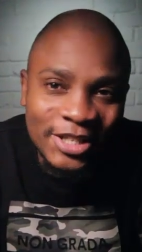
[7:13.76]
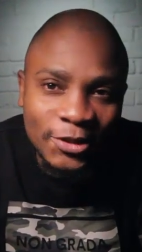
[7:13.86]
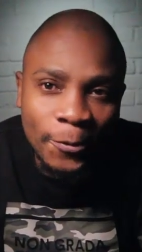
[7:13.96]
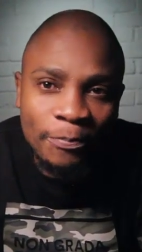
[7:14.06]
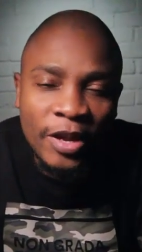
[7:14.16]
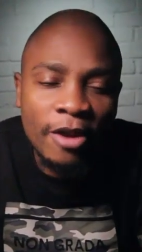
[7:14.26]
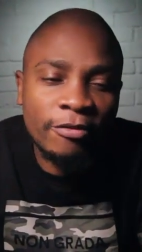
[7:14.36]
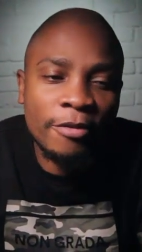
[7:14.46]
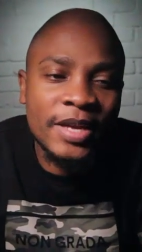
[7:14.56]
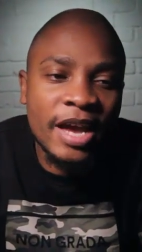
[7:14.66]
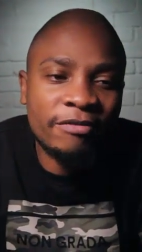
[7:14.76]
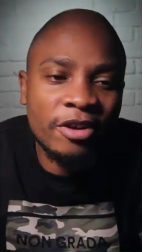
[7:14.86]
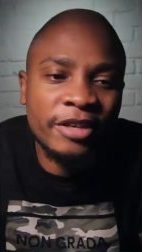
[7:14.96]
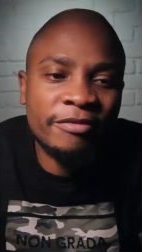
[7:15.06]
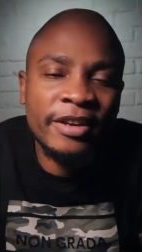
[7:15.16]
and so for me, I
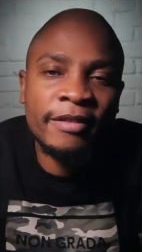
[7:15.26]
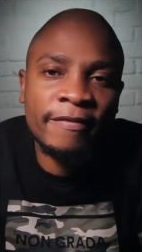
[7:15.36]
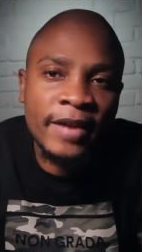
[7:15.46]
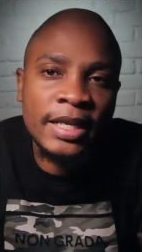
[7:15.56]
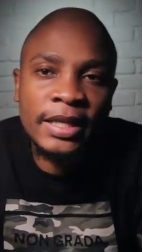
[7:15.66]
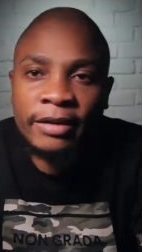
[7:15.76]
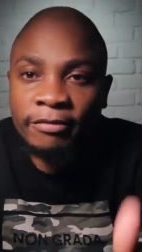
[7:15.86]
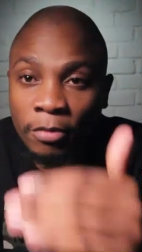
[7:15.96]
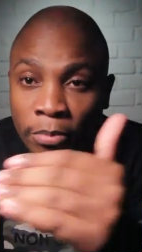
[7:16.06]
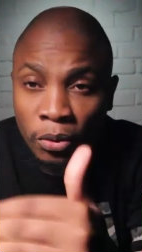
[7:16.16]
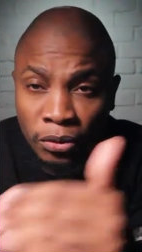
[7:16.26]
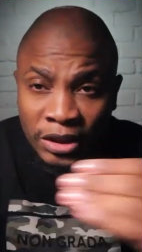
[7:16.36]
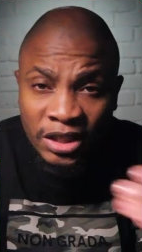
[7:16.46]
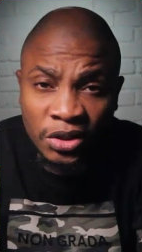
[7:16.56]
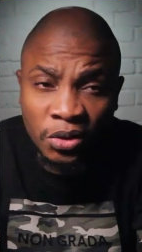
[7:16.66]
found it very funny that for
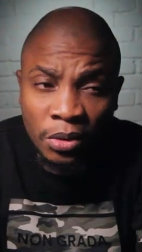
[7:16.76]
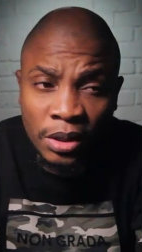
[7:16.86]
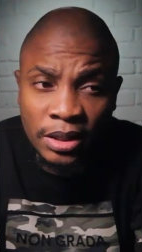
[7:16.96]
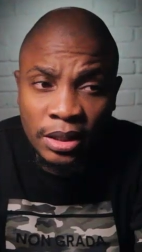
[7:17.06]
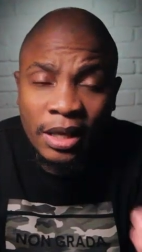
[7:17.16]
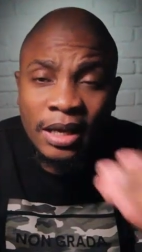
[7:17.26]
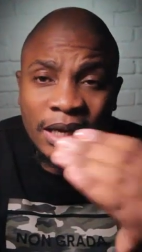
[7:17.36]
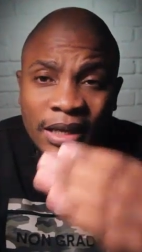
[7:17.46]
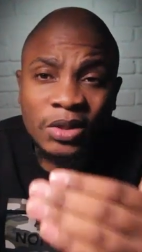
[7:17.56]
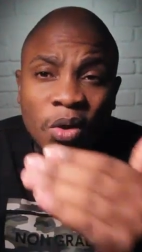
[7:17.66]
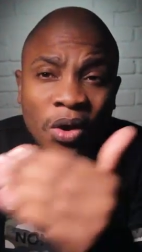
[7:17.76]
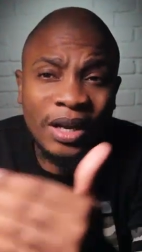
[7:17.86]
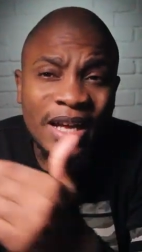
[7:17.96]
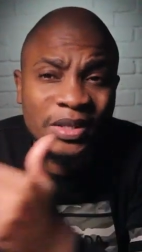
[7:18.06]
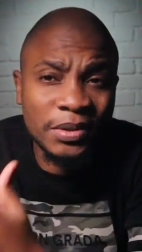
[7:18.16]
both these stories, it's
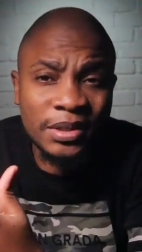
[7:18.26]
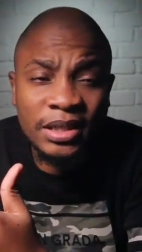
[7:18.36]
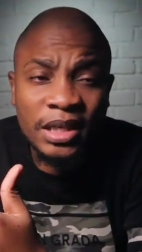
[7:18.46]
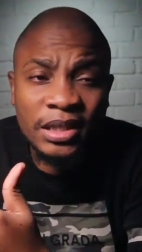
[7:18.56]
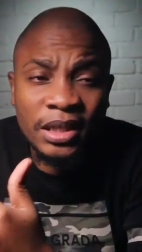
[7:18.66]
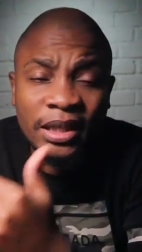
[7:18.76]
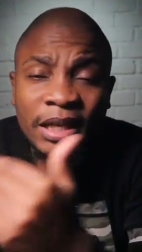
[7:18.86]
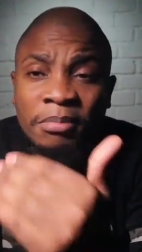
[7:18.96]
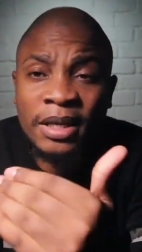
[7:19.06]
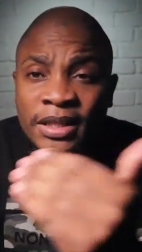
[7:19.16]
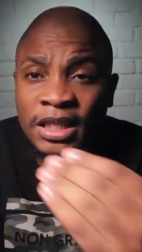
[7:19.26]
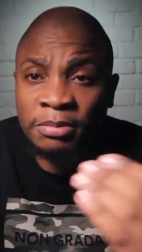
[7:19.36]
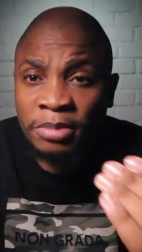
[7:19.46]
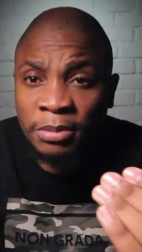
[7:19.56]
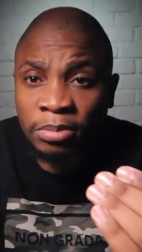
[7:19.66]
all association that makes
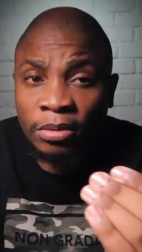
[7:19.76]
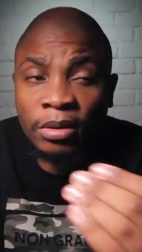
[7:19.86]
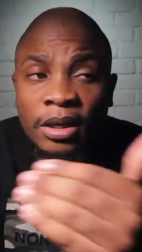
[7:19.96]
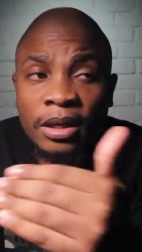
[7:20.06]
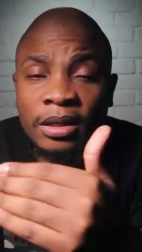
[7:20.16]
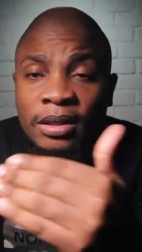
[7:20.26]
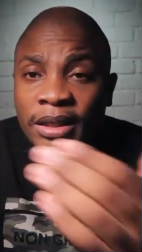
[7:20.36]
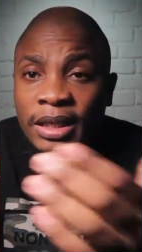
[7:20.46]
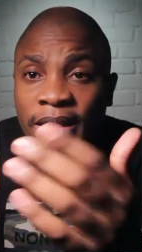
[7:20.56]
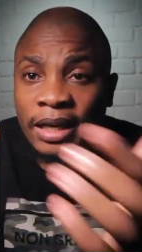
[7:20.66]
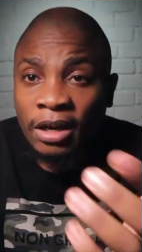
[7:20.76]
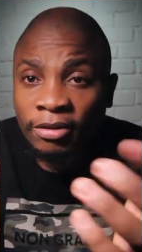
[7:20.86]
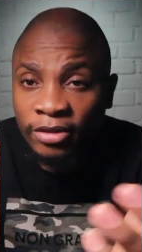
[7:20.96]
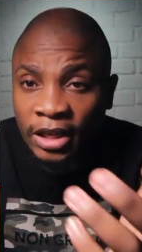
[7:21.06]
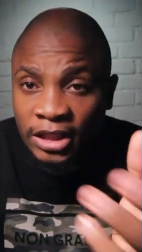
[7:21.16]
these people create the
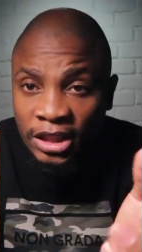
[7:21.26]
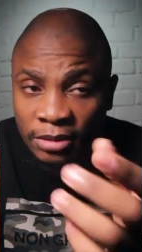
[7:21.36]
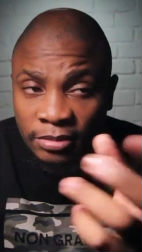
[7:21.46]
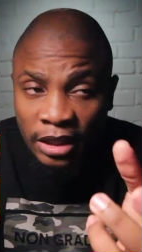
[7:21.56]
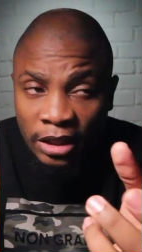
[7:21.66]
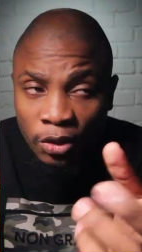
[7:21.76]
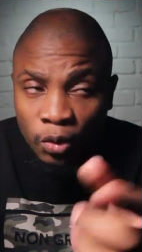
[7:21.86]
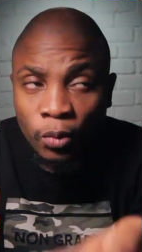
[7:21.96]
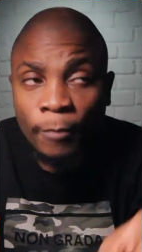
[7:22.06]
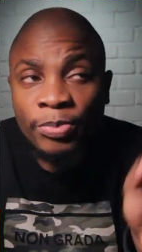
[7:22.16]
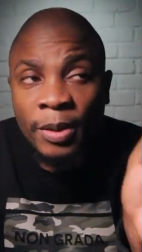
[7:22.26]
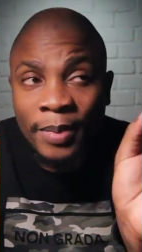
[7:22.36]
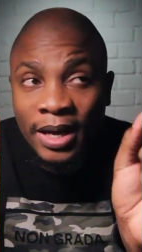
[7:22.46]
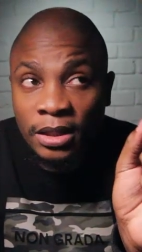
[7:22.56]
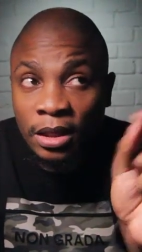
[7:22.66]
kind of relationships that they do.
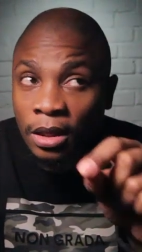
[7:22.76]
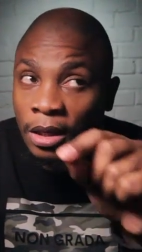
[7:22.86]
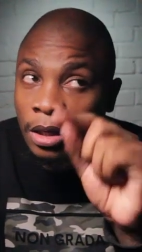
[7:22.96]
But